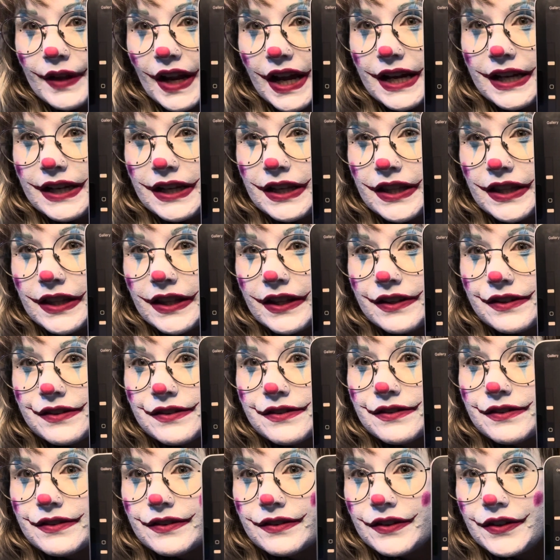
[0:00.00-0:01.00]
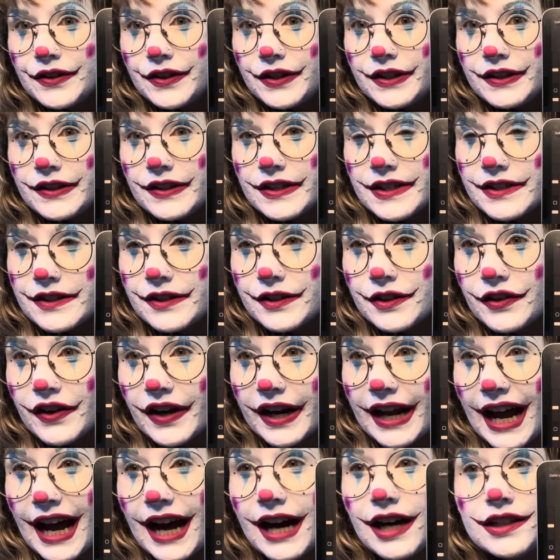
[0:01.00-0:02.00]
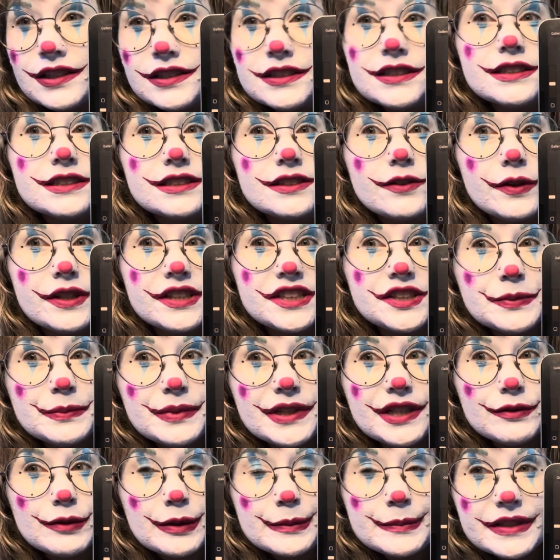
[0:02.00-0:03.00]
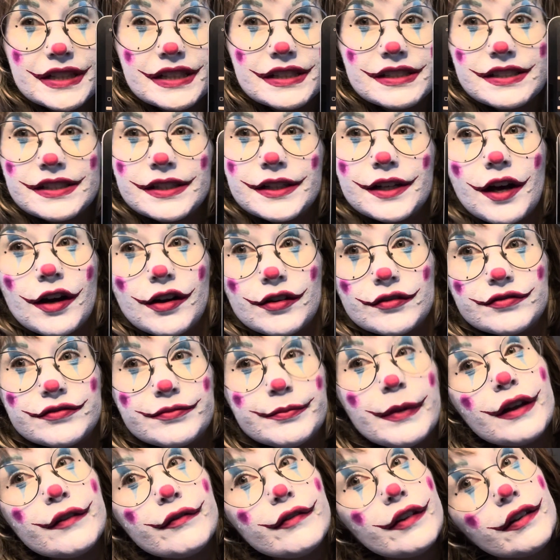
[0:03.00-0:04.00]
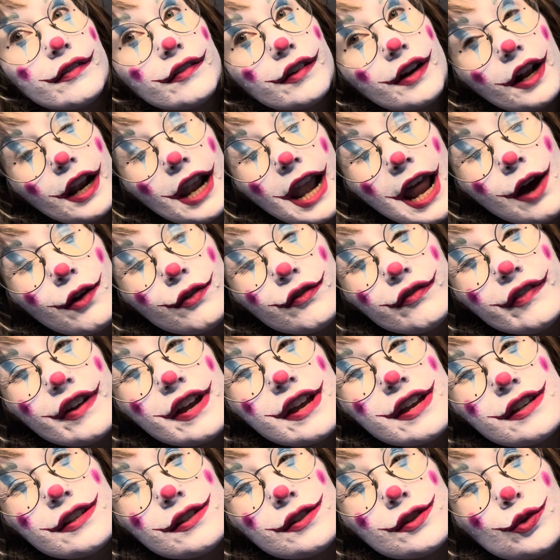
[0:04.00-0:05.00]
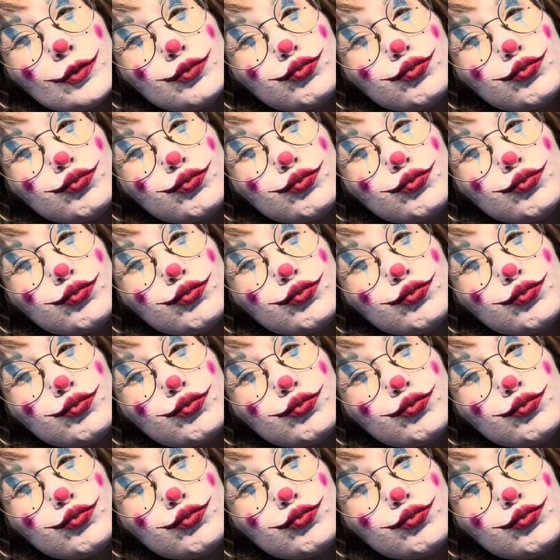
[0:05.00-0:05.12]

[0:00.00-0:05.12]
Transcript: And this little gal is going to be reminiscent of my favorite clown face.